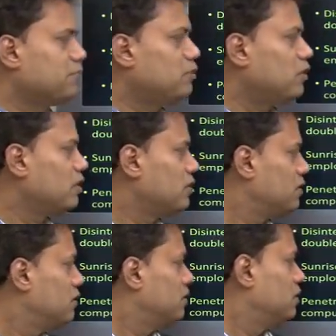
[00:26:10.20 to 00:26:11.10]
have spawned
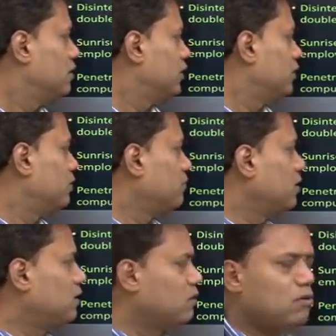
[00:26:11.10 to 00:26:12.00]

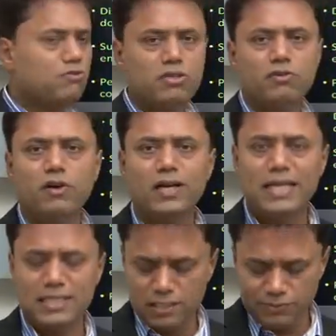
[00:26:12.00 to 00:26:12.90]
a host of
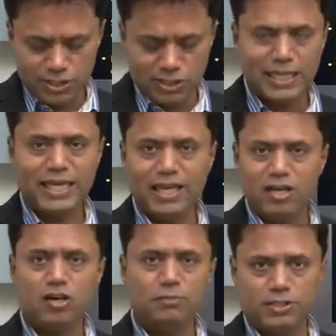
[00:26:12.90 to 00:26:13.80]
online services like
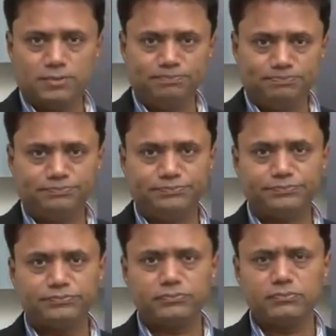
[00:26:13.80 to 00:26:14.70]
e-commerce,
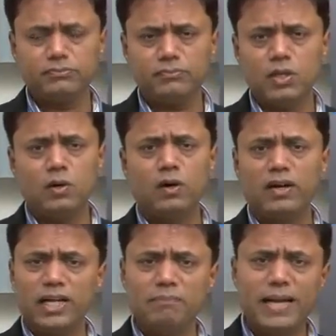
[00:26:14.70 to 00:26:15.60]

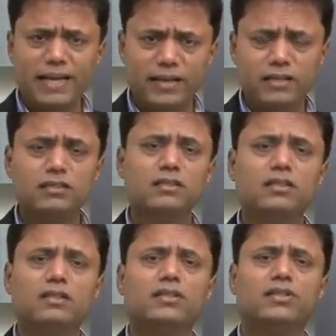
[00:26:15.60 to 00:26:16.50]
online banking,
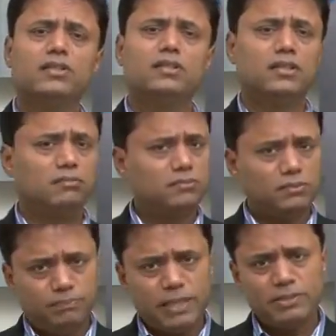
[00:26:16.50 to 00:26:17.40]

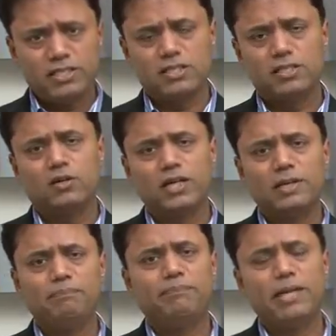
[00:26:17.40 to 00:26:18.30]
payments,
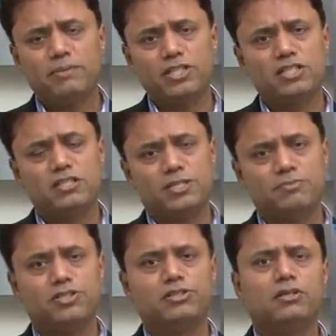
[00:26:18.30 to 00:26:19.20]
online payment
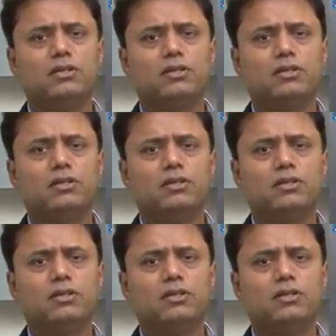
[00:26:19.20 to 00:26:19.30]
systems.